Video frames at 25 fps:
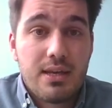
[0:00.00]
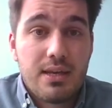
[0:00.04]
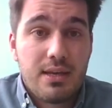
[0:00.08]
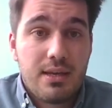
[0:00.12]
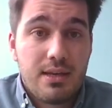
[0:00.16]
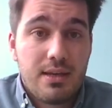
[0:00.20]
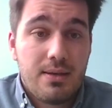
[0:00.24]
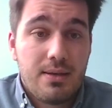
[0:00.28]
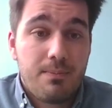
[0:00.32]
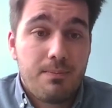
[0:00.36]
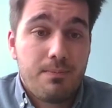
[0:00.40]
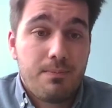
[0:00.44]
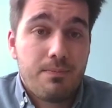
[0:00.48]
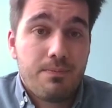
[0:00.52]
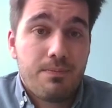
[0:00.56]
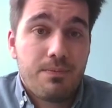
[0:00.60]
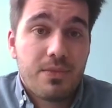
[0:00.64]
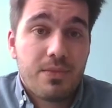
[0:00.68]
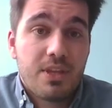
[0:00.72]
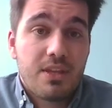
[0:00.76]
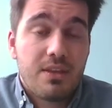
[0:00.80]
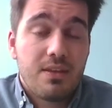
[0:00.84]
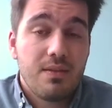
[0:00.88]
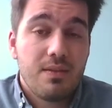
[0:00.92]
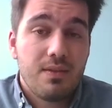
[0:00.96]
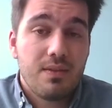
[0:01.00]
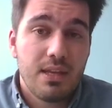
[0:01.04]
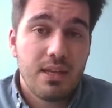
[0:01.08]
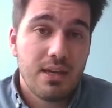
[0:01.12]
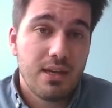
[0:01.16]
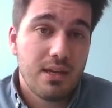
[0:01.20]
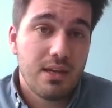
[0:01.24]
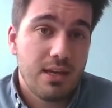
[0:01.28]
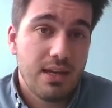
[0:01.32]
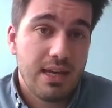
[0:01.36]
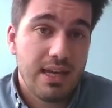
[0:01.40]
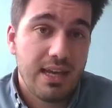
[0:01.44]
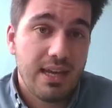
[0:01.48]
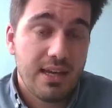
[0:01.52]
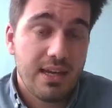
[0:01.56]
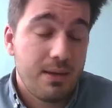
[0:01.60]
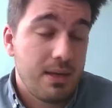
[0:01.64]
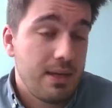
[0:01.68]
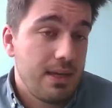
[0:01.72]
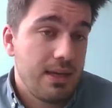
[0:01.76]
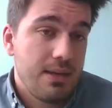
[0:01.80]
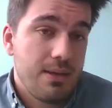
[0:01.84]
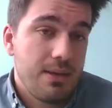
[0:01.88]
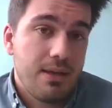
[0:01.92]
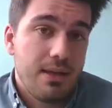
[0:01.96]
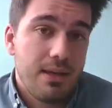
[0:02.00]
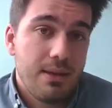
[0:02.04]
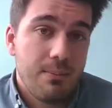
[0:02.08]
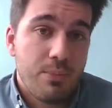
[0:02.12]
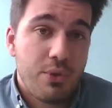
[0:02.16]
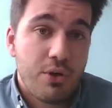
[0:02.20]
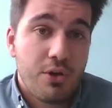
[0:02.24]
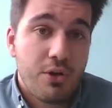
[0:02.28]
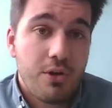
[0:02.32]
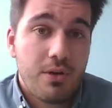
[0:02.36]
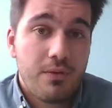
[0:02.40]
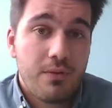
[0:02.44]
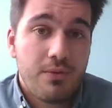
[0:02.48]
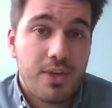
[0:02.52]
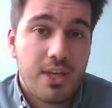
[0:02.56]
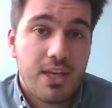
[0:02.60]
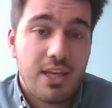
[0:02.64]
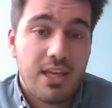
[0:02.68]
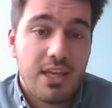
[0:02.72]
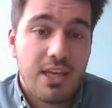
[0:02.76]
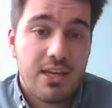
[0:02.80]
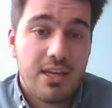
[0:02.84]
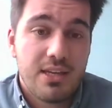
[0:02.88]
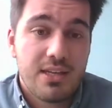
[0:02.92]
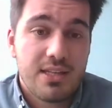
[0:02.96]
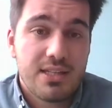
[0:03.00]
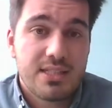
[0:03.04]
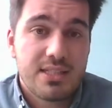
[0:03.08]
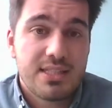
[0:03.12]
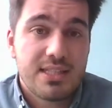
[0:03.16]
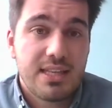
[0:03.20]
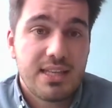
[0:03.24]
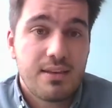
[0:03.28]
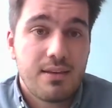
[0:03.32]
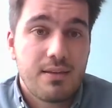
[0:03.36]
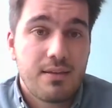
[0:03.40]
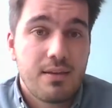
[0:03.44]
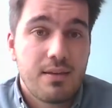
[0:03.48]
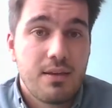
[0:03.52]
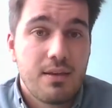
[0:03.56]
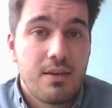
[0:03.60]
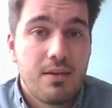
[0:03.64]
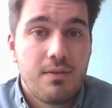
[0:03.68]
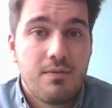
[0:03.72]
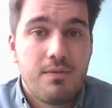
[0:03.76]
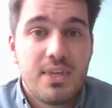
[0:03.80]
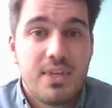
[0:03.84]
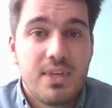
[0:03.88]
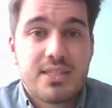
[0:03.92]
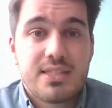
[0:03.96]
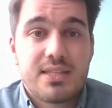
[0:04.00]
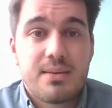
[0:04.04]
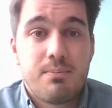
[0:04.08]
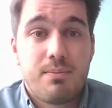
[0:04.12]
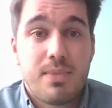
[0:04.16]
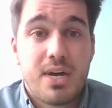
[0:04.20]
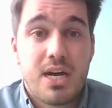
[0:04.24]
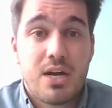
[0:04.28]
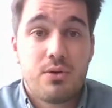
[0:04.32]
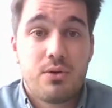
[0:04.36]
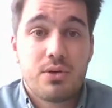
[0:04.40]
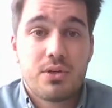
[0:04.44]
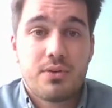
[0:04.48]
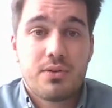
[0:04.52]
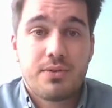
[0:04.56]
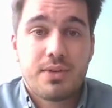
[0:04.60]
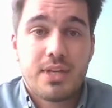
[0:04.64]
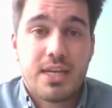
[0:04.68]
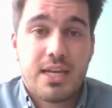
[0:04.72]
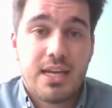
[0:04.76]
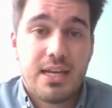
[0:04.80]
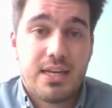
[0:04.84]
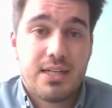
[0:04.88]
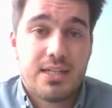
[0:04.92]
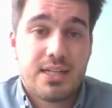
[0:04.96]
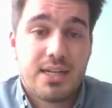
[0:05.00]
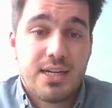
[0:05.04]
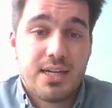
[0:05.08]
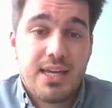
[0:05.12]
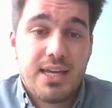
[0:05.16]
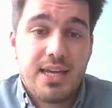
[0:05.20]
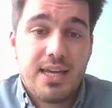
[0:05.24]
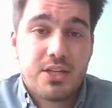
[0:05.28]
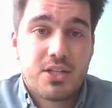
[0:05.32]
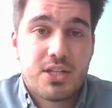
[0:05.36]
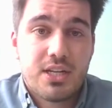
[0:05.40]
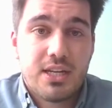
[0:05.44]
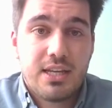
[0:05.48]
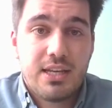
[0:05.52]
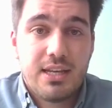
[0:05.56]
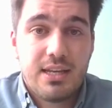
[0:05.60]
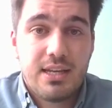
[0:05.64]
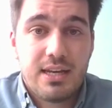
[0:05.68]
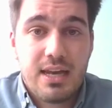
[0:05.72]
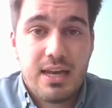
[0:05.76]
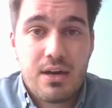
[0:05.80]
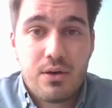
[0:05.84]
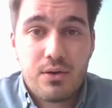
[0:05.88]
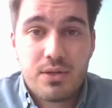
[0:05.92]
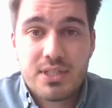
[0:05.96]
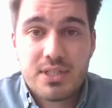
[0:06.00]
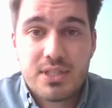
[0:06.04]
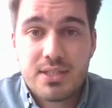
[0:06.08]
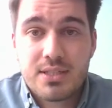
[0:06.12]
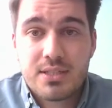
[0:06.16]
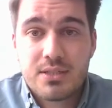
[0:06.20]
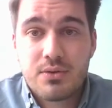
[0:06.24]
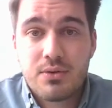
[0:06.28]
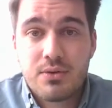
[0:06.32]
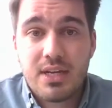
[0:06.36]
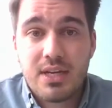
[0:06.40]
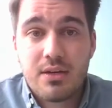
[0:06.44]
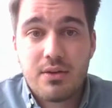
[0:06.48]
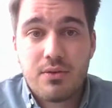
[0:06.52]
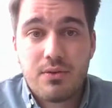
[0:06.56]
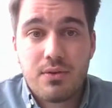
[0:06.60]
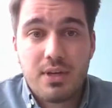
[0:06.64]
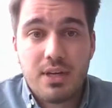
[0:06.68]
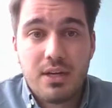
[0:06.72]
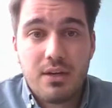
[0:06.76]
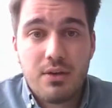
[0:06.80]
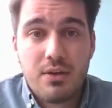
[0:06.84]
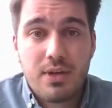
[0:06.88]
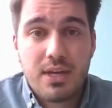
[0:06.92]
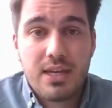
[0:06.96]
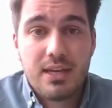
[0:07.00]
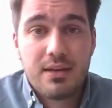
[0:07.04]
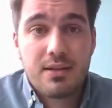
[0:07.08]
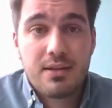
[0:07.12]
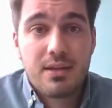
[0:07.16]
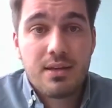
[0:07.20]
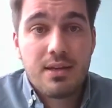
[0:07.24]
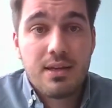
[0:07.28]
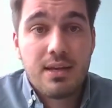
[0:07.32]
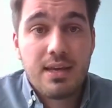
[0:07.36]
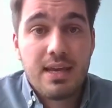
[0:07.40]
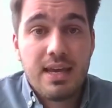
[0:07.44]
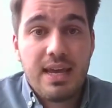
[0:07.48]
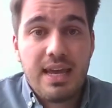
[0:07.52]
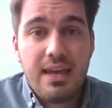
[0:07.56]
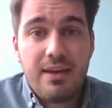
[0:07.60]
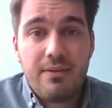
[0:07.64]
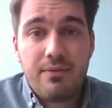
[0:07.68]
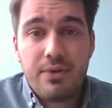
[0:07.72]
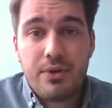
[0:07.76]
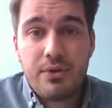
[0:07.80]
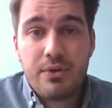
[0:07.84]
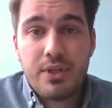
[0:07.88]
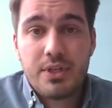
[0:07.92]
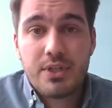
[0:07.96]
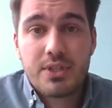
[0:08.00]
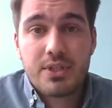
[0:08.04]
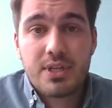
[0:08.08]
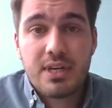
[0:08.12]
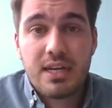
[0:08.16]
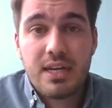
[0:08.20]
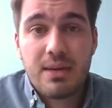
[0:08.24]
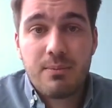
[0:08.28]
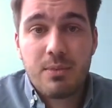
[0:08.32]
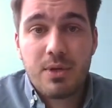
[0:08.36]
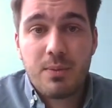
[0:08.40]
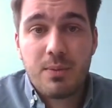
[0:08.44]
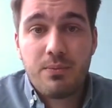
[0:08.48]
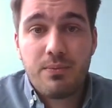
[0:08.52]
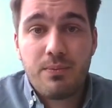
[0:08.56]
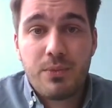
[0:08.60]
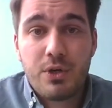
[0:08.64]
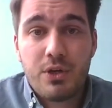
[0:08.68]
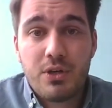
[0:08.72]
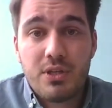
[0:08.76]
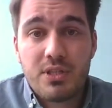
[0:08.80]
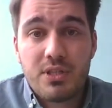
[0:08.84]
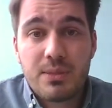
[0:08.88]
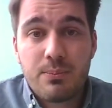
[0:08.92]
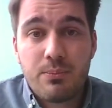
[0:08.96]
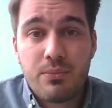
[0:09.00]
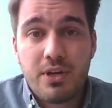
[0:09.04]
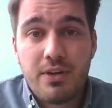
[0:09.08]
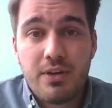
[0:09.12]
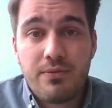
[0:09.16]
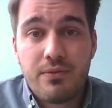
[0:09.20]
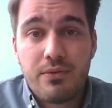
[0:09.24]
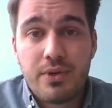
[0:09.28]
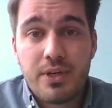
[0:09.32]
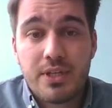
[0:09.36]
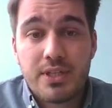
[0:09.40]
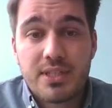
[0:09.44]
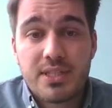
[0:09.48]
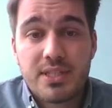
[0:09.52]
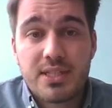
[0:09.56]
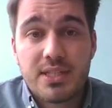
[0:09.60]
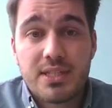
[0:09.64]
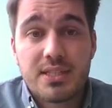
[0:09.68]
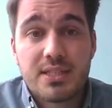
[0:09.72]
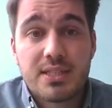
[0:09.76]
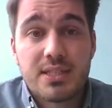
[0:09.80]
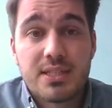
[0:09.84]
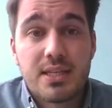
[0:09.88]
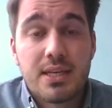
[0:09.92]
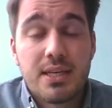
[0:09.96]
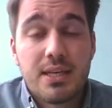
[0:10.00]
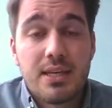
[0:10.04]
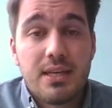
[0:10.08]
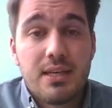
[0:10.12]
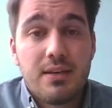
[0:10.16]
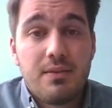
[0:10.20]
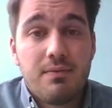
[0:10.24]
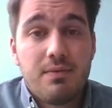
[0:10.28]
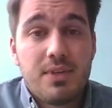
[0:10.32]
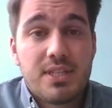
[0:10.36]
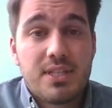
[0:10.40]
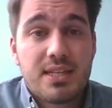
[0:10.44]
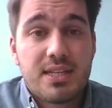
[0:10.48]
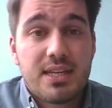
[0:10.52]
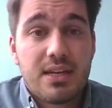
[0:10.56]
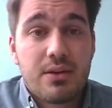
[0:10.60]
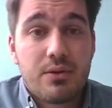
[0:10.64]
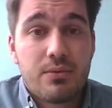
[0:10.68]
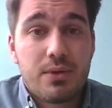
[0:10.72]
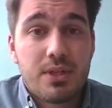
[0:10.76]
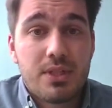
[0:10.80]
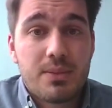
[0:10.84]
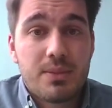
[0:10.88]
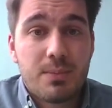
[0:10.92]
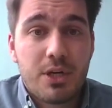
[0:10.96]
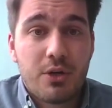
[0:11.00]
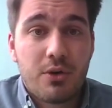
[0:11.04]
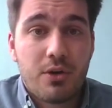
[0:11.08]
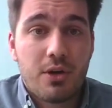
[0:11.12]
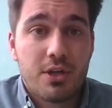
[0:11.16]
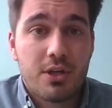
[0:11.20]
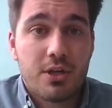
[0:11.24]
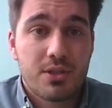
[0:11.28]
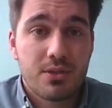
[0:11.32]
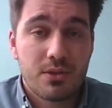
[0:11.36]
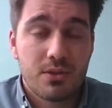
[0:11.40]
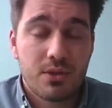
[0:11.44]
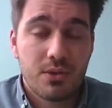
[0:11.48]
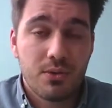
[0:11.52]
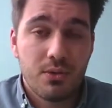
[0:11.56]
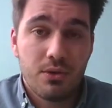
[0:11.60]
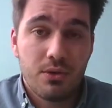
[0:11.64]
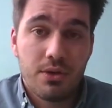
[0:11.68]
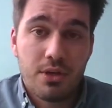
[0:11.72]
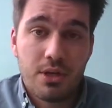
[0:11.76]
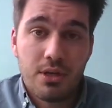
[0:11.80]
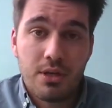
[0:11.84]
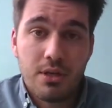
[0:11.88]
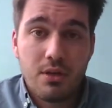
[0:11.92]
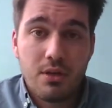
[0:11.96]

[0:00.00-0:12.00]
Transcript: The important thing here is that this amount of data actually allows us to not only look at average climate policy preferences in these countries, but also to